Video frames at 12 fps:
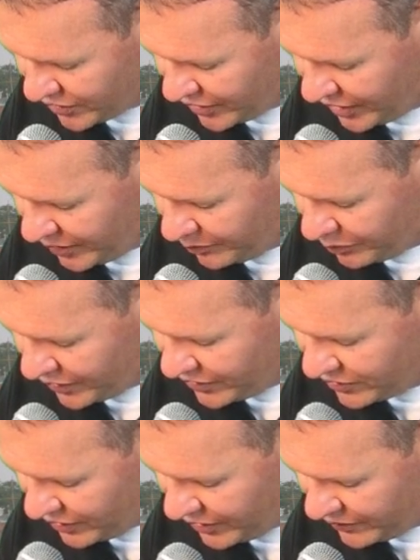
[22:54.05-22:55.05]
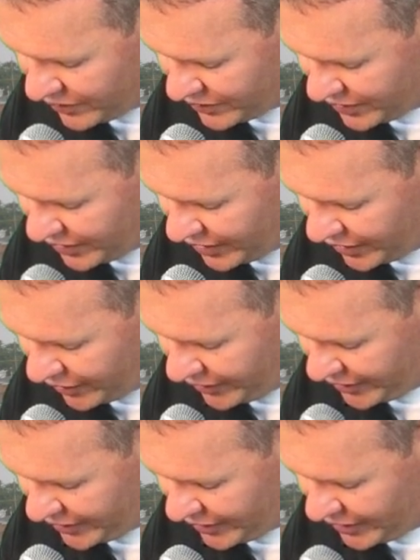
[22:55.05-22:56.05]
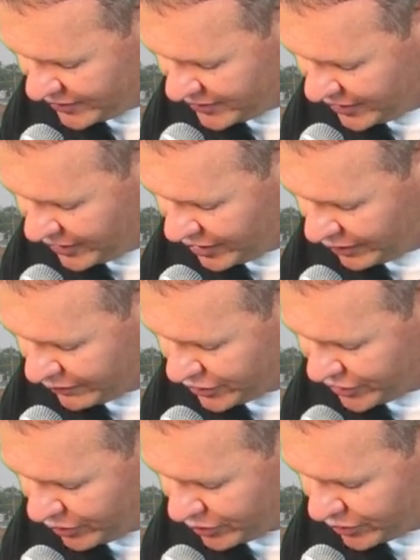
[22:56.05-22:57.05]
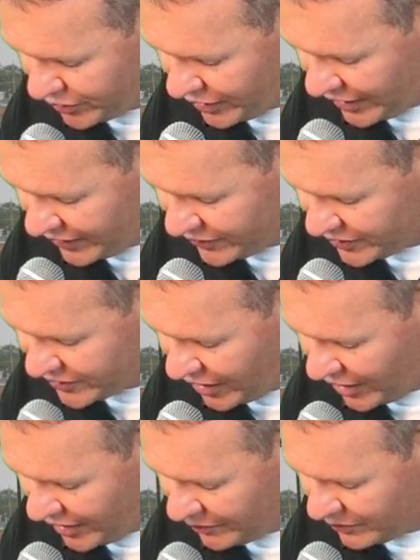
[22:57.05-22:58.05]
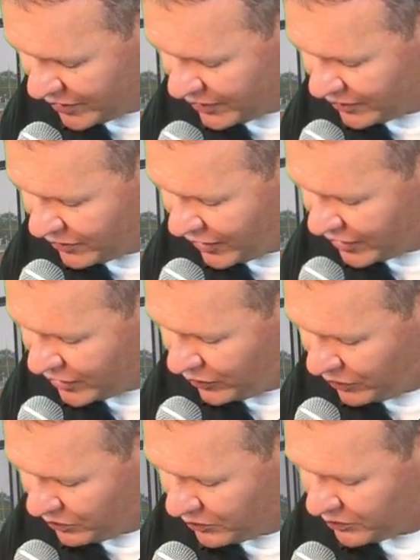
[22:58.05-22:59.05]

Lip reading: Once again, please leave the seating area and seek covered shelter at this time. Thank